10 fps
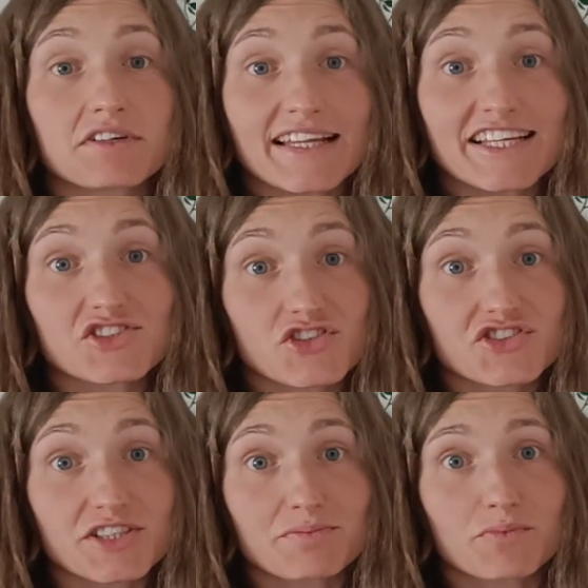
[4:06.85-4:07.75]

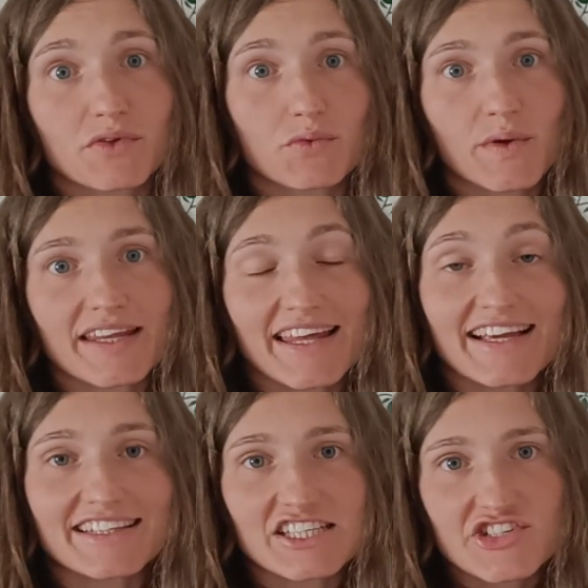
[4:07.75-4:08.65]
relationship between
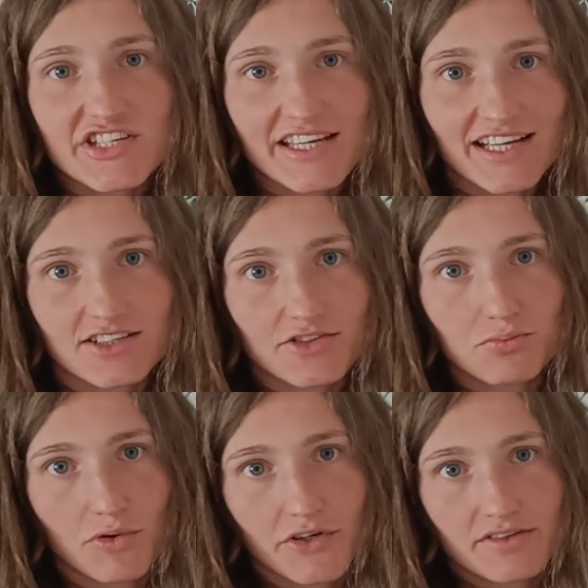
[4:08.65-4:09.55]
ADHD and
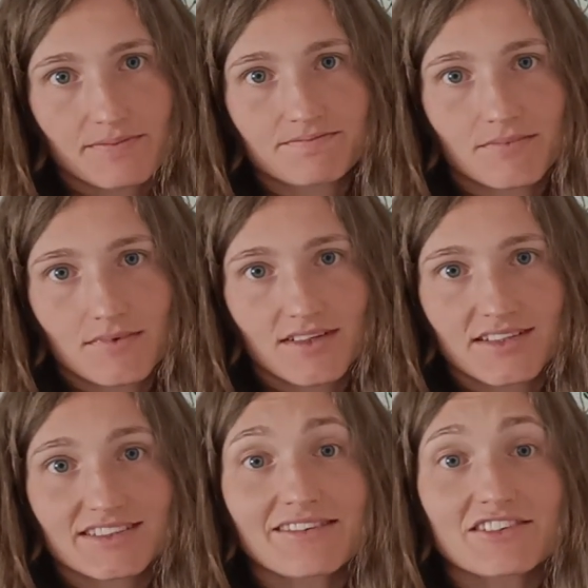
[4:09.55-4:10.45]
sport?
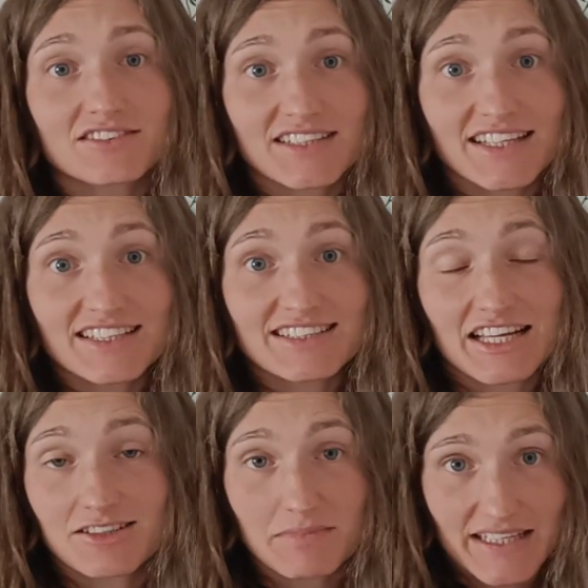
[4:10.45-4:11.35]
Several studies
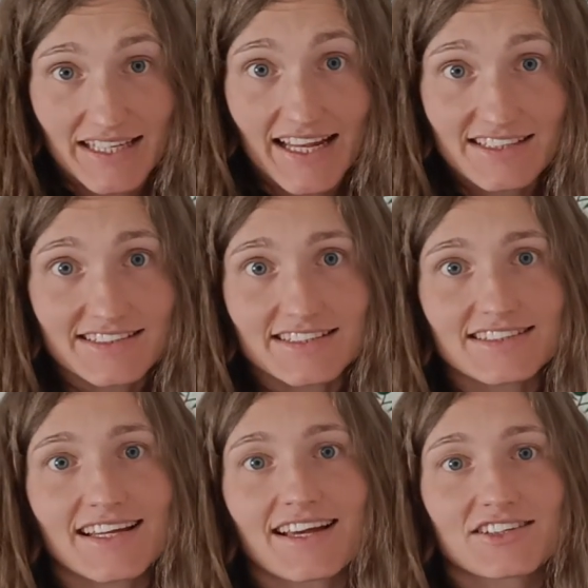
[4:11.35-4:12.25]
and
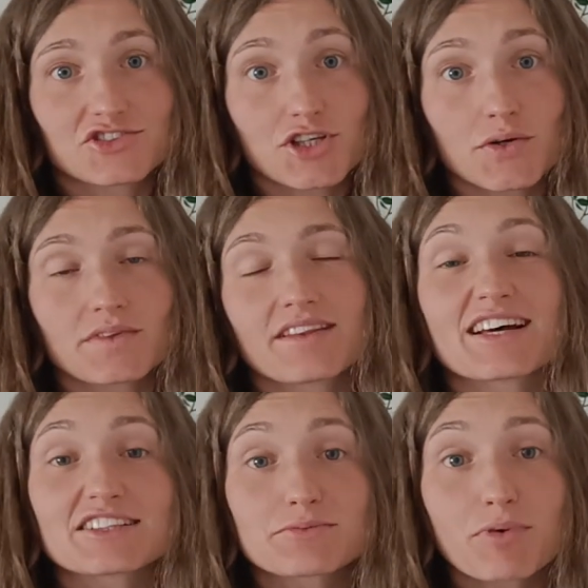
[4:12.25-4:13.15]
meta-analysis showed
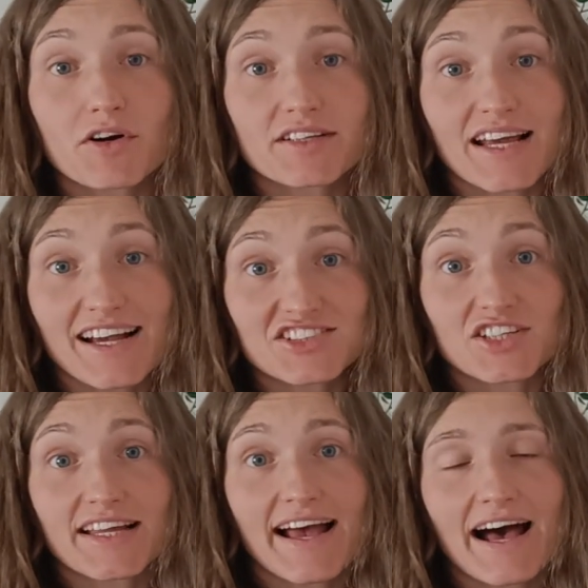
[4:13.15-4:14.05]
that sport
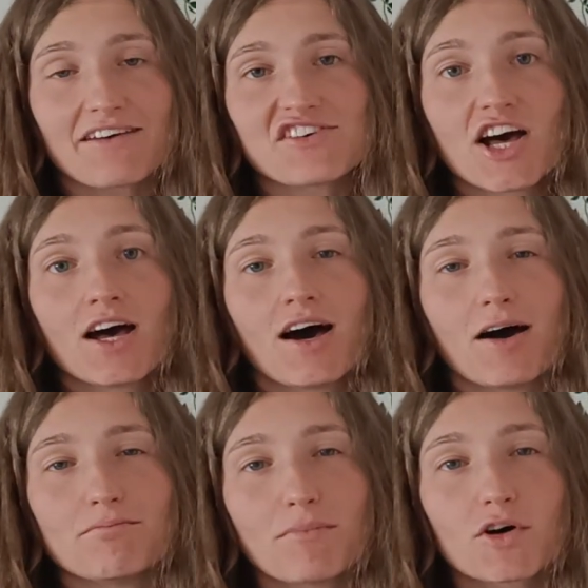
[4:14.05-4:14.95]
actually have
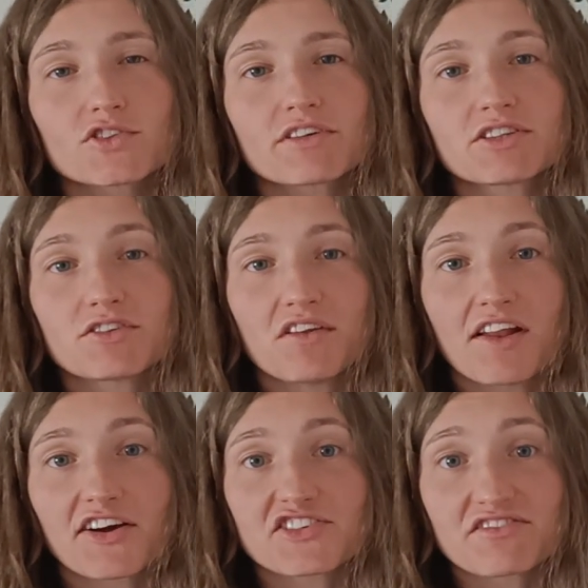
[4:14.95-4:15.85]
a moderate to
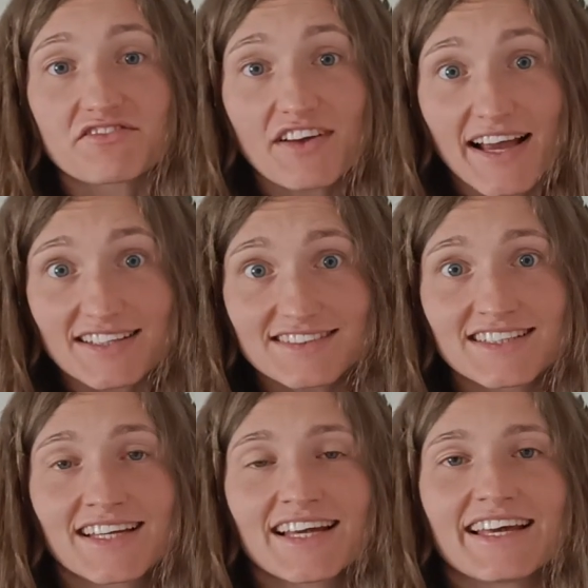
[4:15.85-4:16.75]
large effect